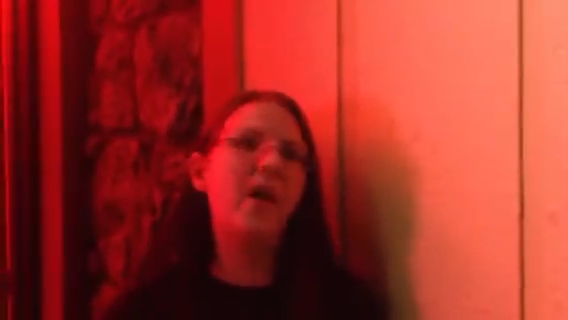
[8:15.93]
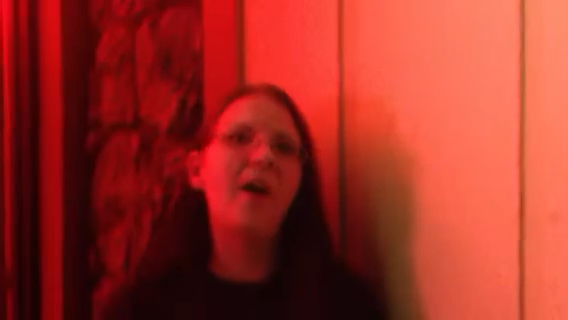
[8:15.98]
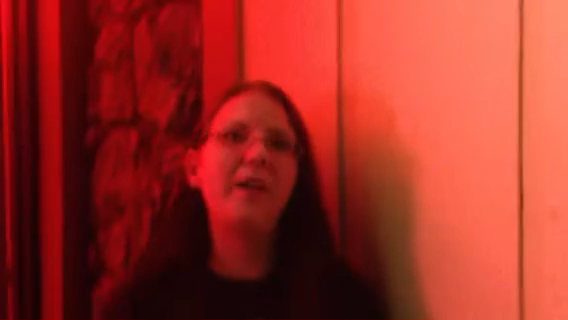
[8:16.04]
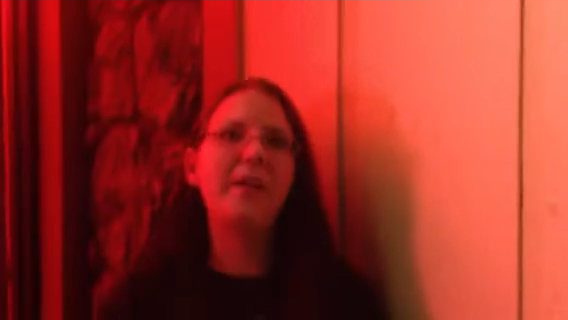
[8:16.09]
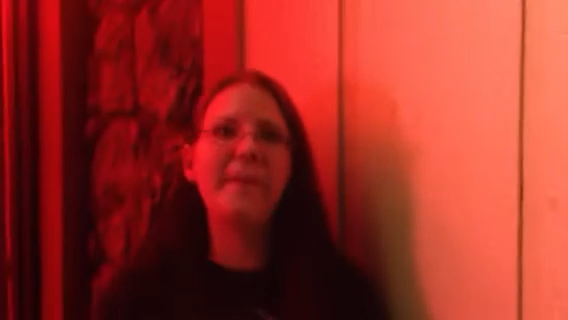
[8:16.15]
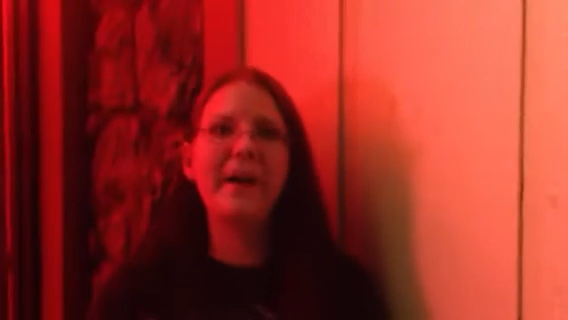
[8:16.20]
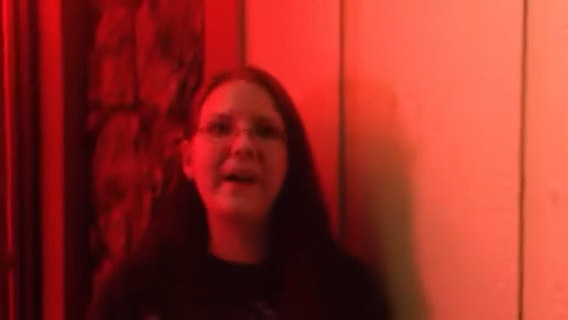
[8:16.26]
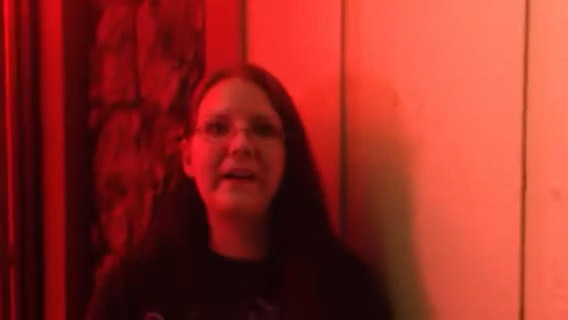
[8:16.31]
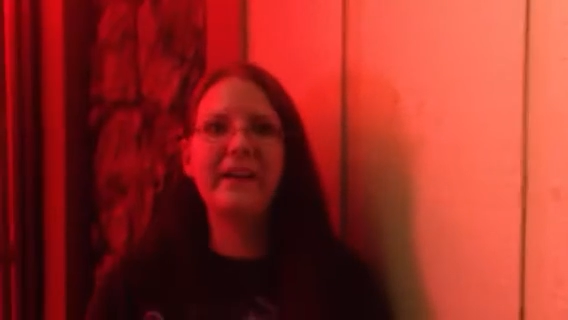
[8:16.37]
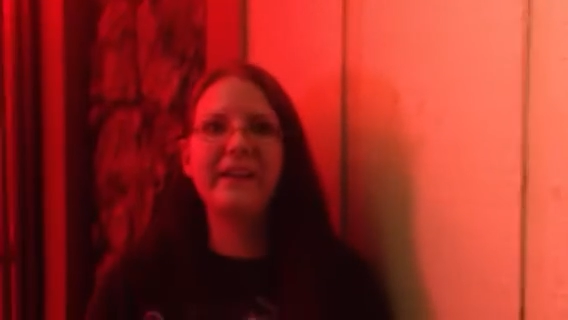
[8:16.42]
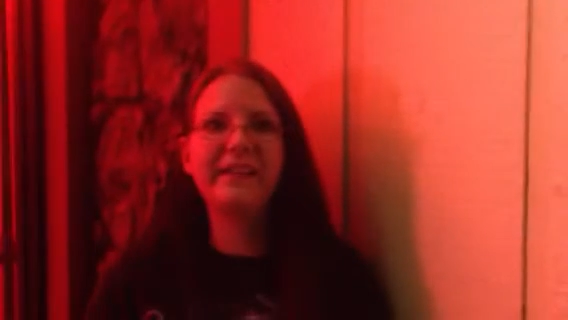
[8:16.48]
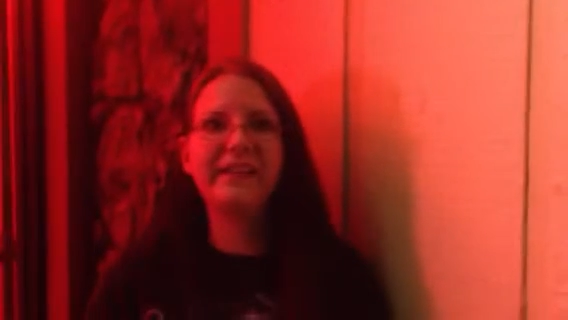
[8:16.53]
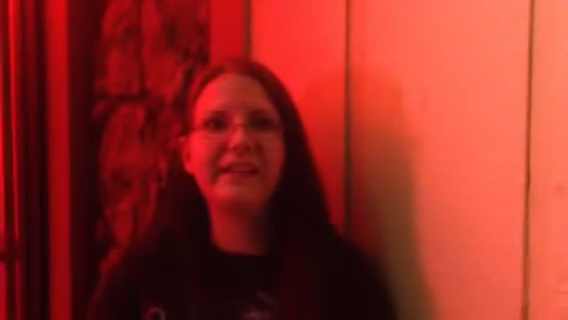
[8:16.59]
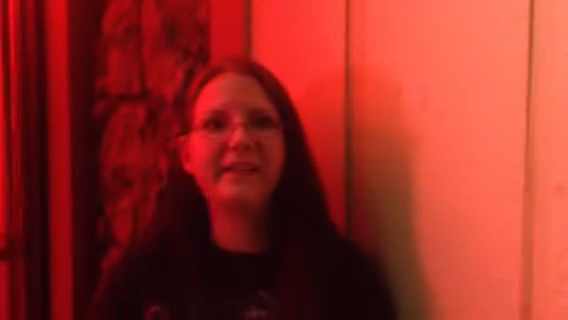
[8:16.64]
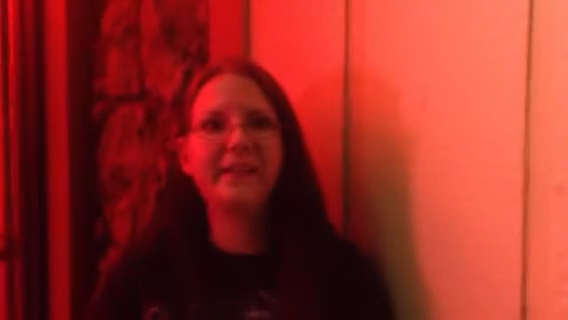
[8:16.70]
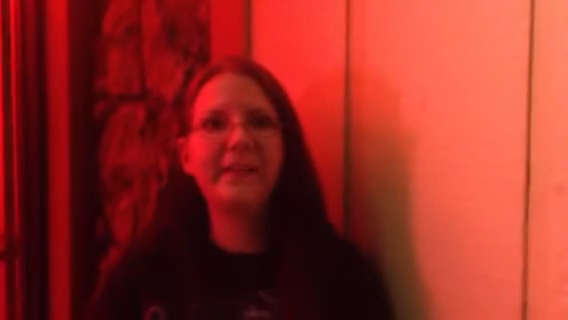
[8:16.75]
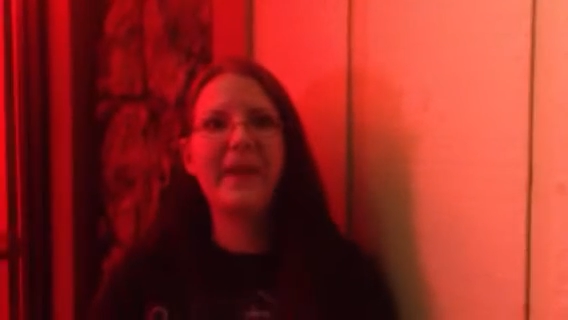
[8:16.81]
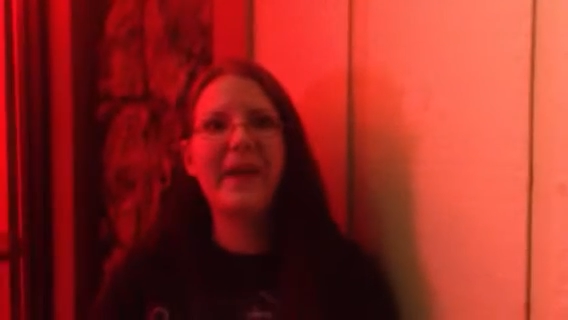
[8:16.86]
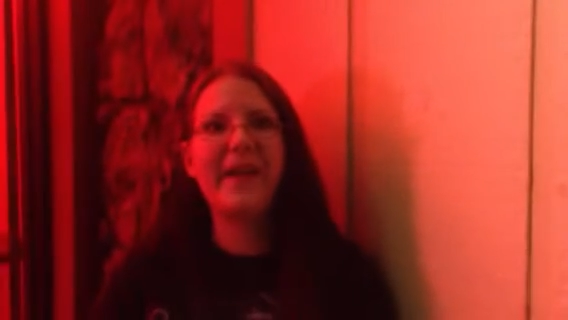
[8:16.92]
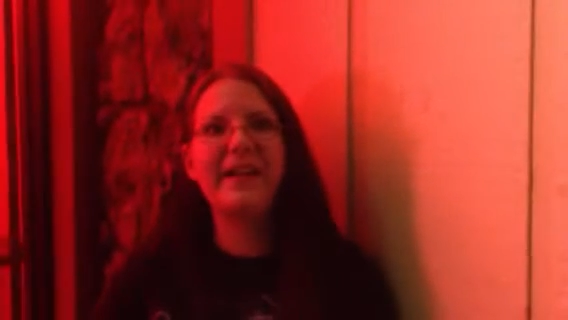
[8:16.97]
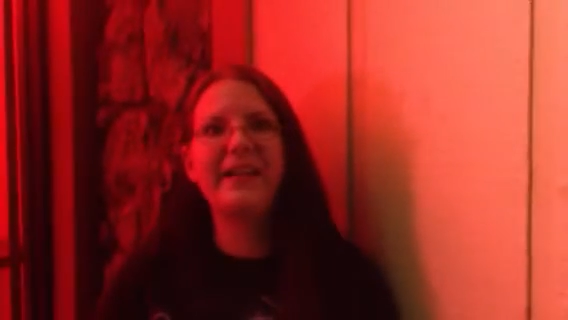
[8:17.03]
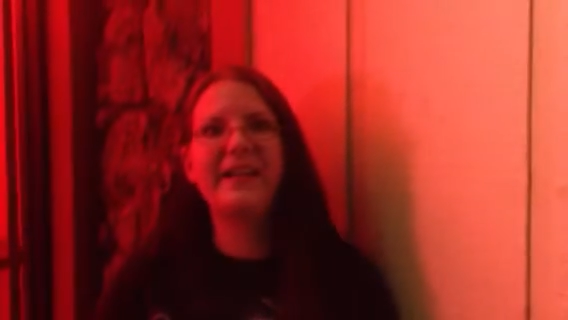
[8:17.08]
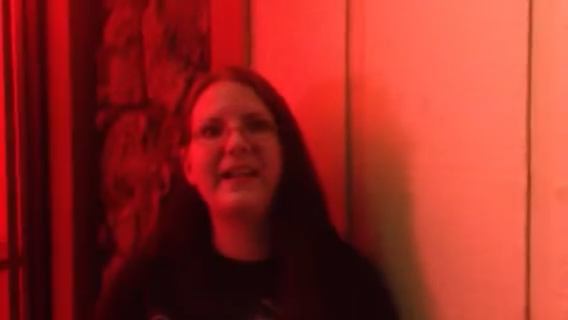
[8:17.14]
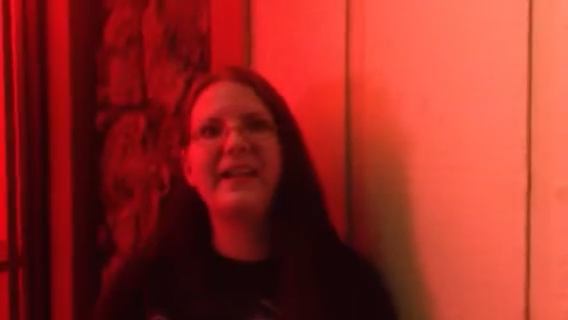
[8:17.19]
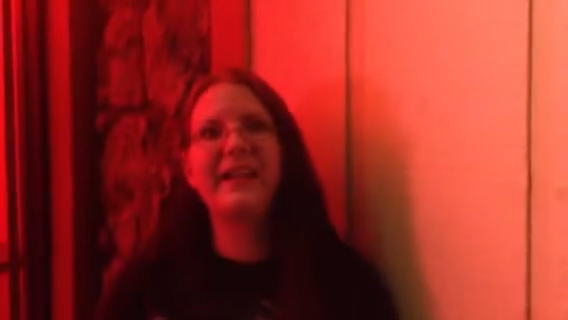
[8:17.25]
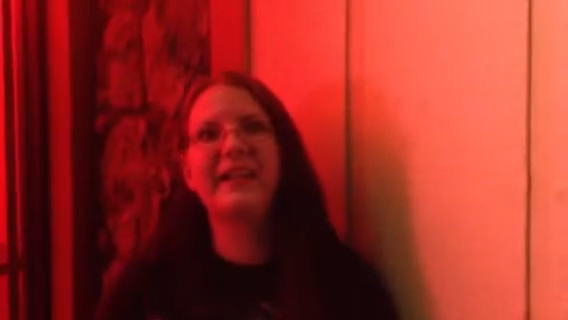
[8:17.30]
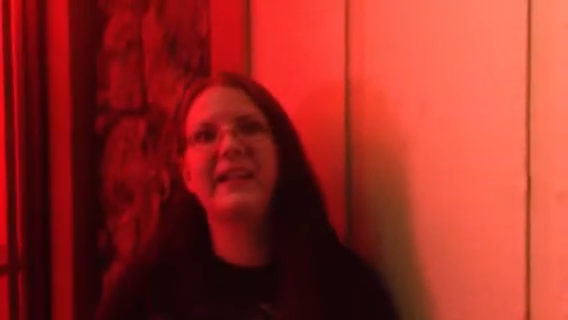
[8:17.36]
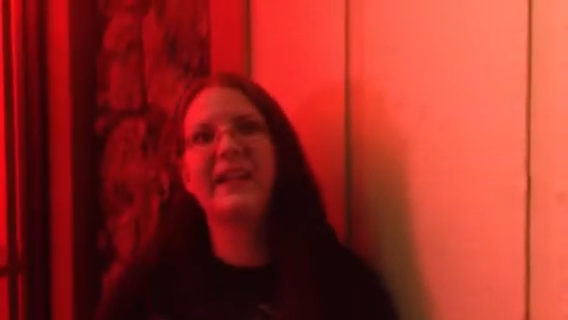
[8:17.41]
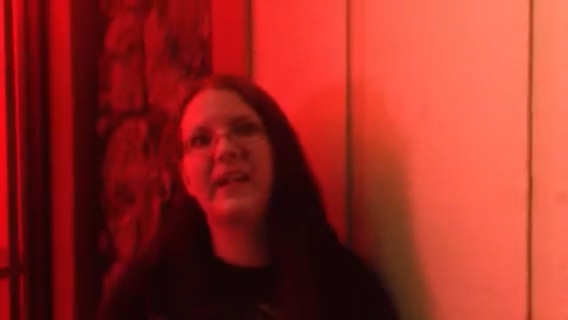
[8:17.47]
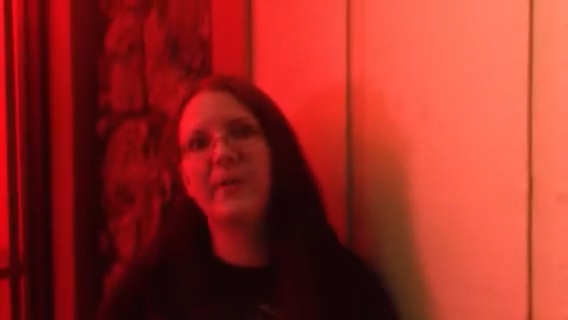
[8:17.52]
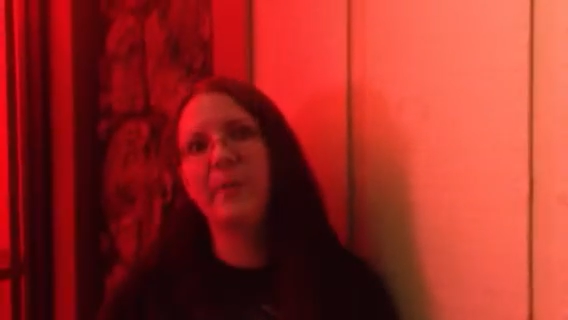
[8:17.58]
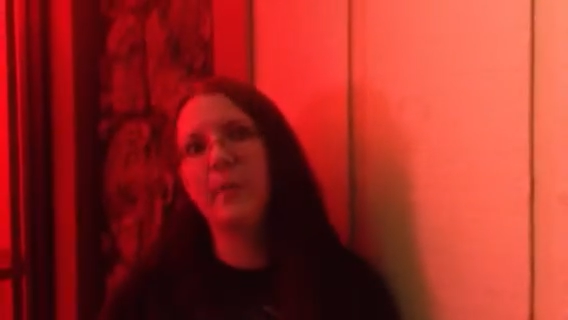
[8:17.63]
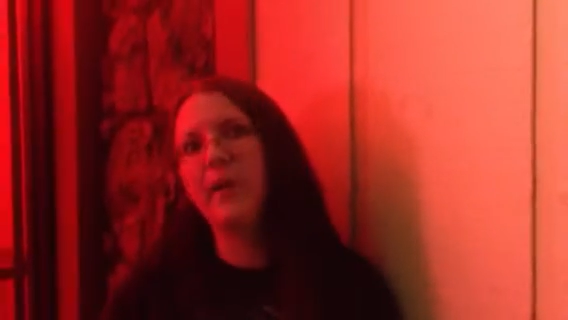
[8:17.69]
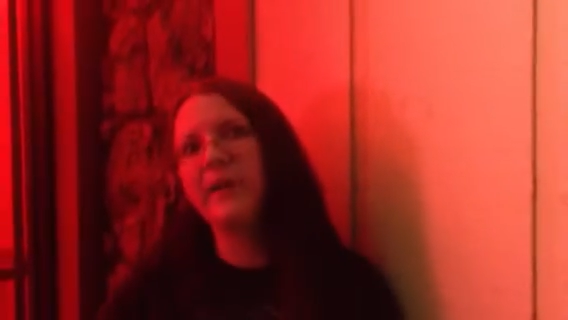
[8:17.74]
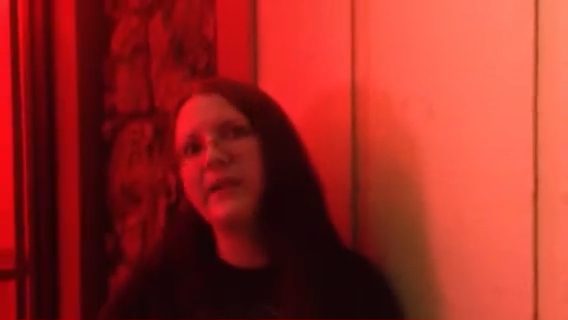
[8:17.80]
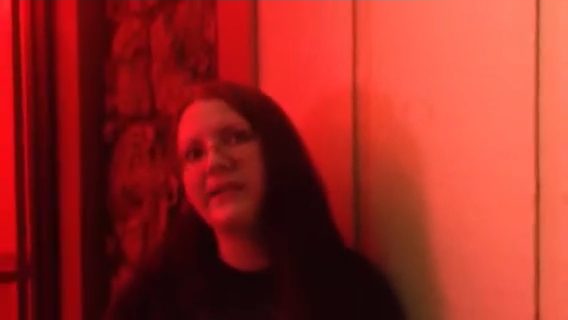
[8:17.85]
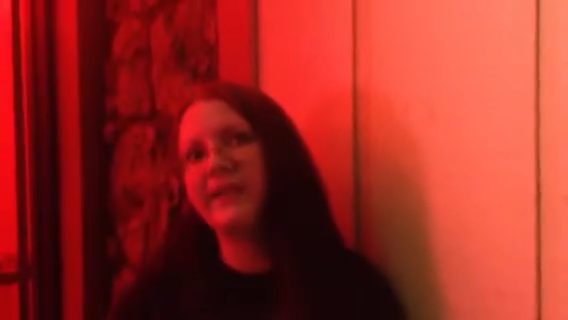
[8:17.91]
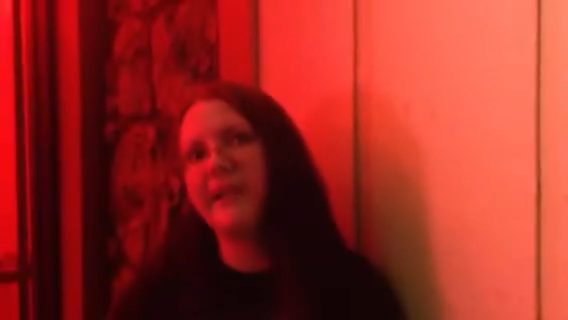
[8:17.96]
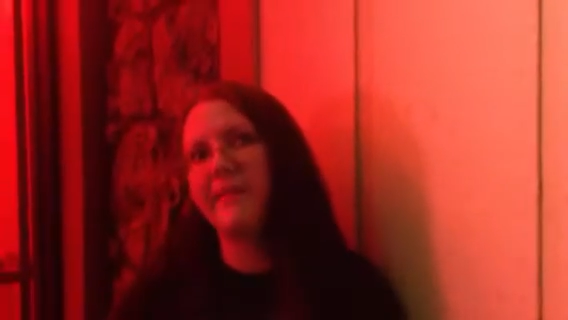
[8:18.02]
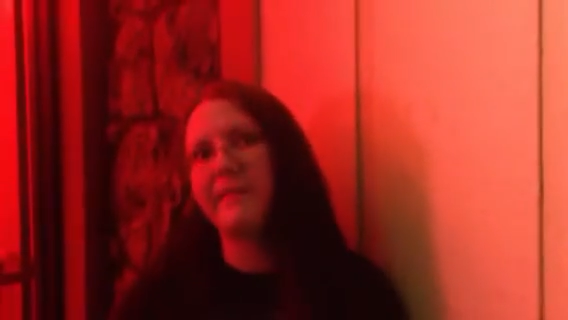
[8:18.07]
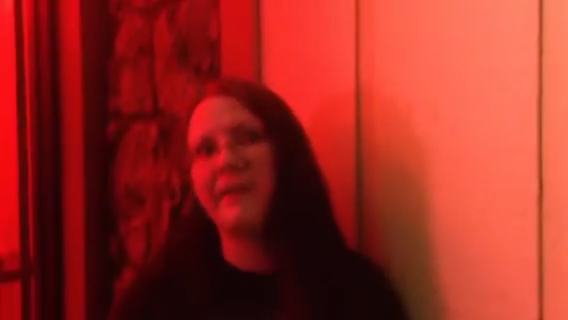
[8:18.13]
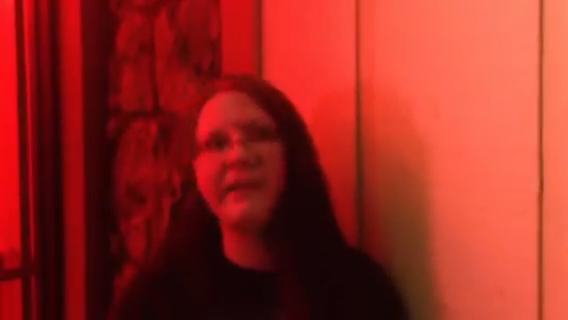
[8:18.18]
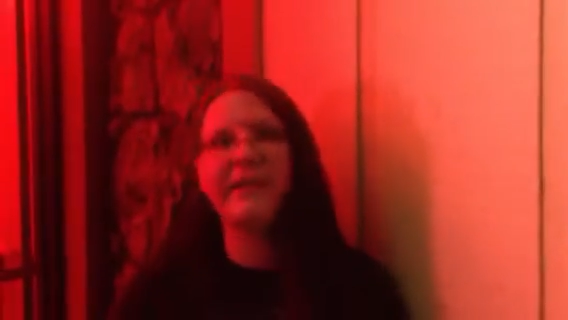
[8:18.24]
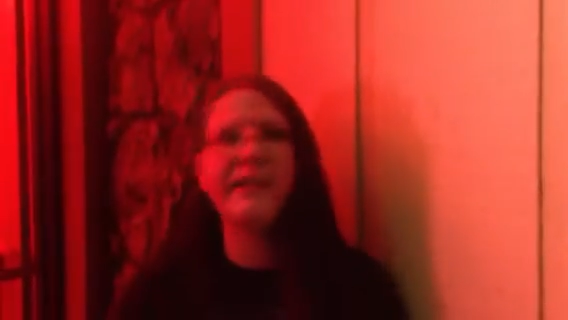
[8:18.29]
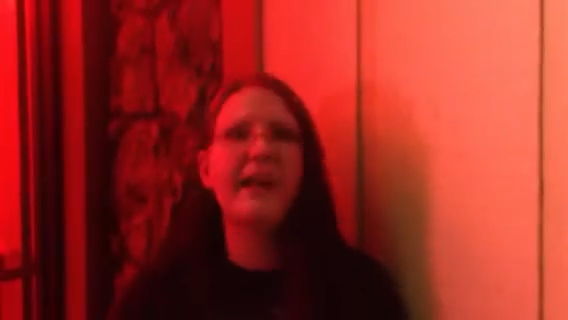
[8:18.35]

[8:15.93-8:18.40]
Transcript: all about us expanding and like one step at a